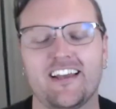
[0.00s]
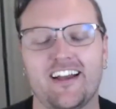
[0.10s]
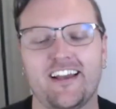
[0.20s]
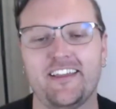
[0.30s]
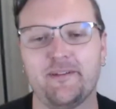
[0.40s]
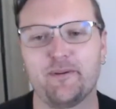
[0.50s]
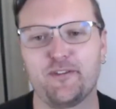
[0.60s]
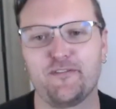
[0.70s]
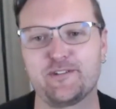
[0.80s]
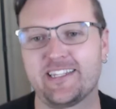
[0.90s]
think both
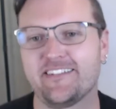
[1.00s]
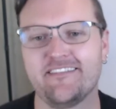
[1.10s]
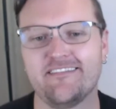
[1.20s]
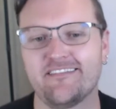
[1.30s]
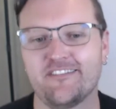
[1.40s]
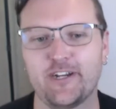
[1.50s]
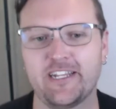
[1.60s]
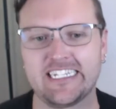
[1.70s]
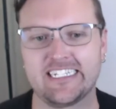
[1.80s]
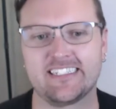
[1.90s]
of you said great
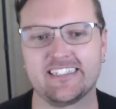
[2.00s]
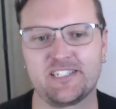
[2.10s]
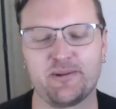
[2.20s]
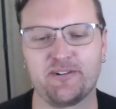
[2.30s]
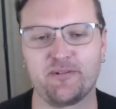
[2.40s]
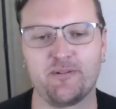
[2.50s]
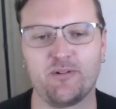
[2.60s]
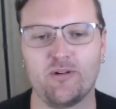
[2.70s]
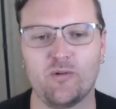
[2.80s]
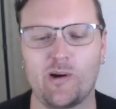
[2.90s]
things, and so
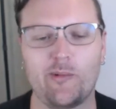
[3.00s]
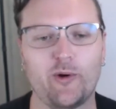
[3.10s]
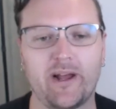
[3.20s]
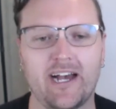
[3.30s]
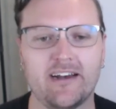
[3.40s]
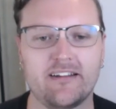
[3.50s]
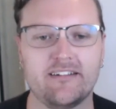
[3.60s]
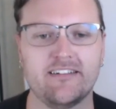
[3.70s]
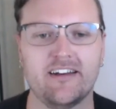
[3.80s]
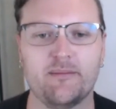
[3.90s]
I won't add
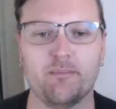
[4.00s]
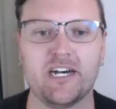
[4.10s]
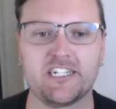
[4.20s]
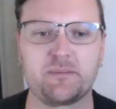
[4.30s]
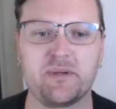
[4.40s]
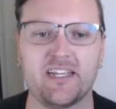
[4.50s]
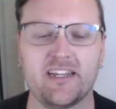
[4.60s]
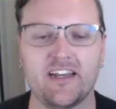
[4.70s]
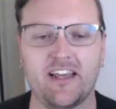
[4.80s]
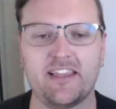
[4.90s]
much, but
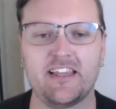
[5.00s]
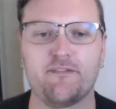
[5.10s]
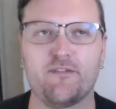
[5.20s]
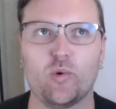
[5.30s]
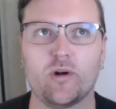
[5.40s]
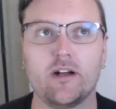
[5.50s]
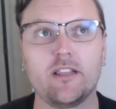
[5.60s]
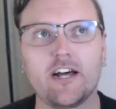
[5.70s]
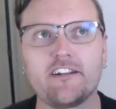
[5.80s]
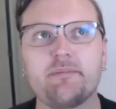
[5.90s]
I think for a
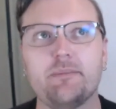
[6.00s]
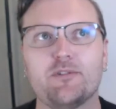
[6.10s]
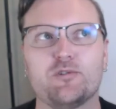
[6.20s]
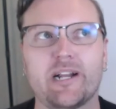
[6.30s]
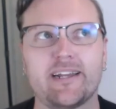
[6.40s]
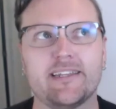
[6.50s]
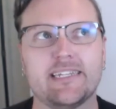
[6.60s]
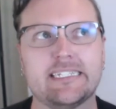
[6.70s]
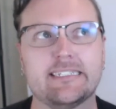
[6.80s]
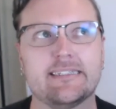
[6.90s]
lot of people, drag
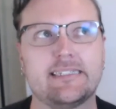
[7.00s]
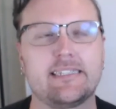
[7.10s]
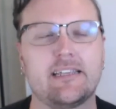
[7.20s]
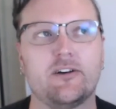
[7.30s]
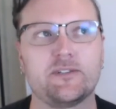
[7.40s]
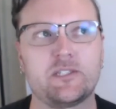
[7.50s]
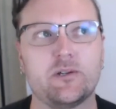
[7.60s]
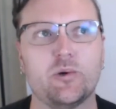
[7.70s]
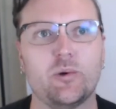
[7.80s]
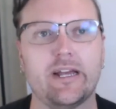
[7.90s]
is
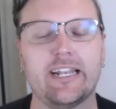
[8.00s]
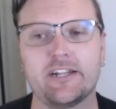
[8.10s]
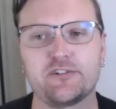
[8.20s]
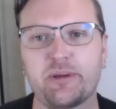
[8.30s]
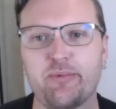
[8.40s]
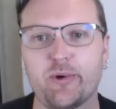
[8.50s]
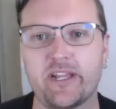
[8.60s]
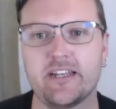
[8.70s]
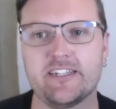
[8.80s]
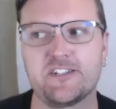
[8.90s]
also an entry
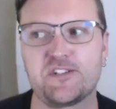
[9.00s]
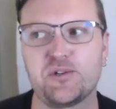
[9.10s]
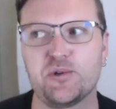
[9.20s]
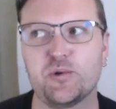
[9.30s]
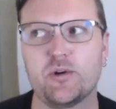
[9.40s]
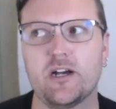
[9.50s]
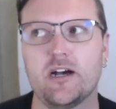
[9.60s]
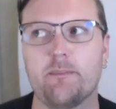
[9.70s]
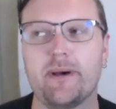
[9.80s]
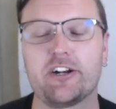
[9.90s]
point into
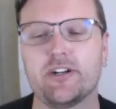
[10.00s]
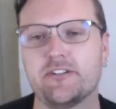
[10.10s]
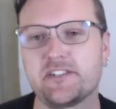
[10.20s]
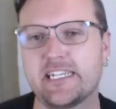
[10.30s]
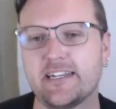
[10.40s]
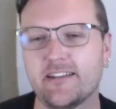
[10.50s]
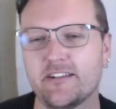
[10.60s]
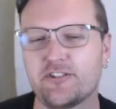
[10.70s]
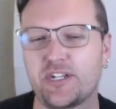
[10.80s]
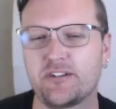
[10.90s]
better understanding their gender